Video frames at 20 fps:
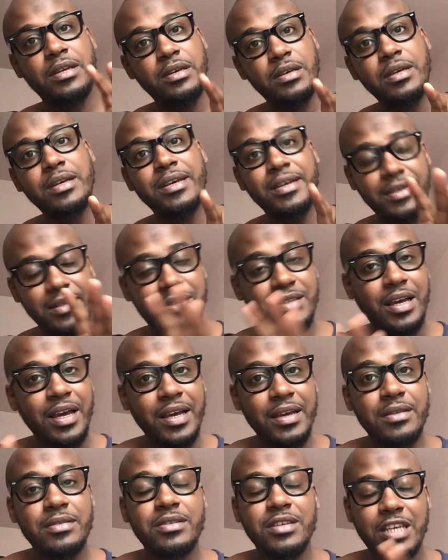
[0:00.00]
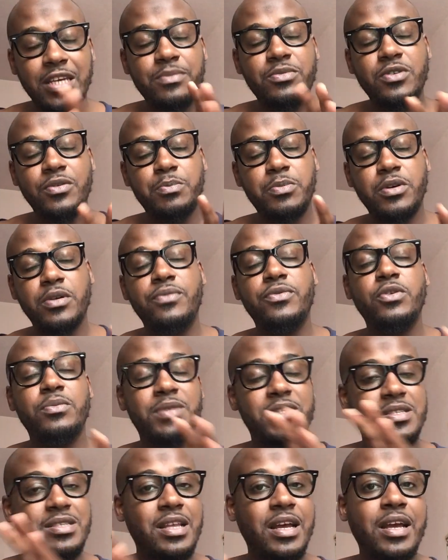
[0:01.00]
a eh, time they give the perfume
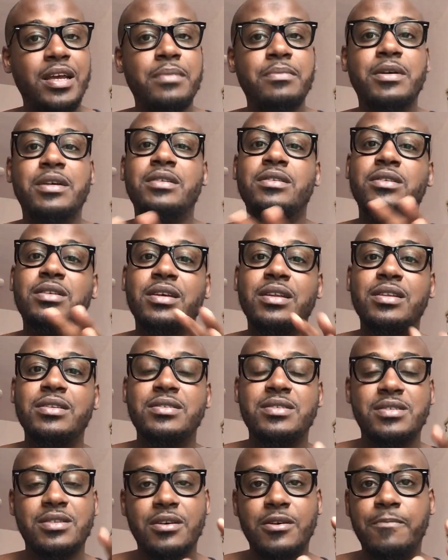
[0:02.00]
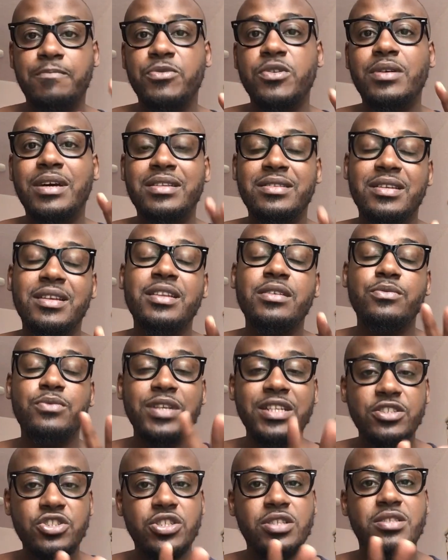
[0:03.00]
its time until it's um, until it
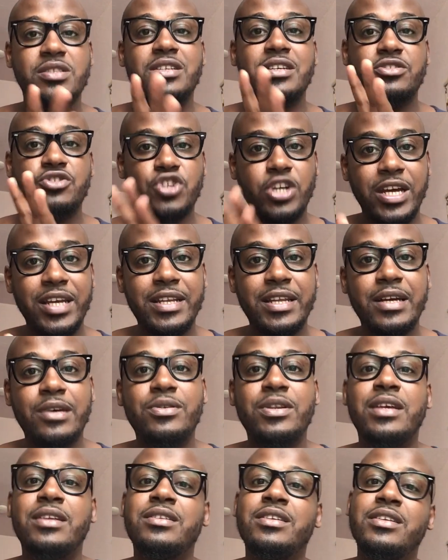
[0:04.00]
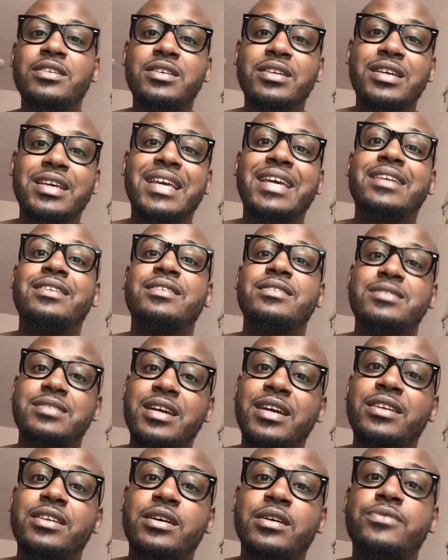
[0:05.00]
reaches the dry down, and then they can
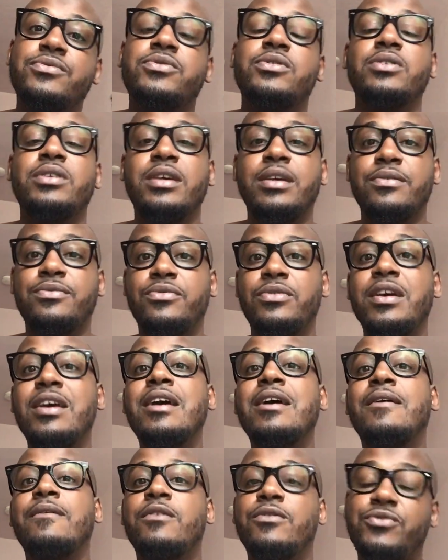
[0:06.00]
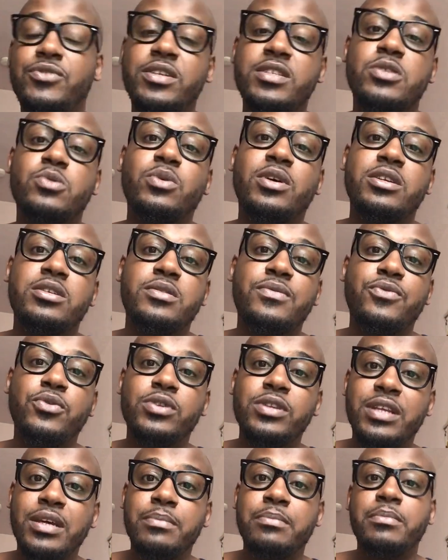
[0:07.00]
decide after if if this one is for
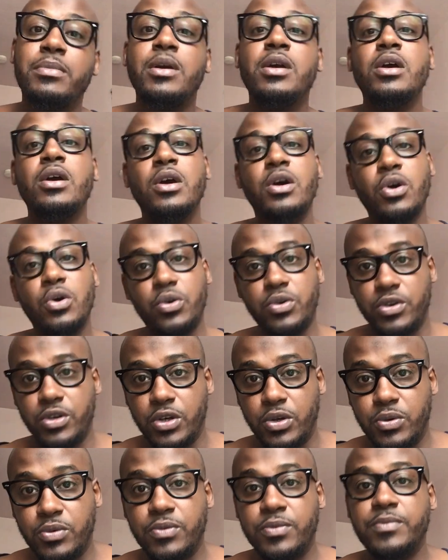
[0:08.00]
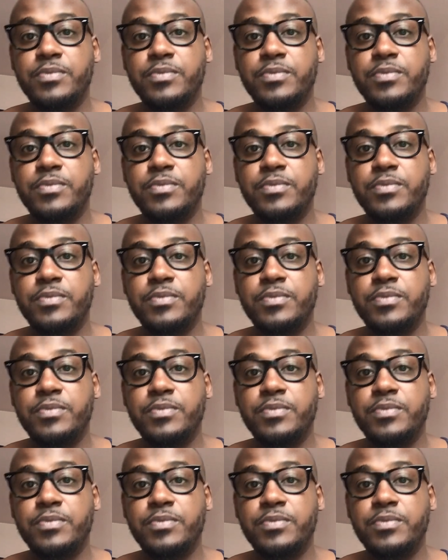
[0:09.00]
them or not.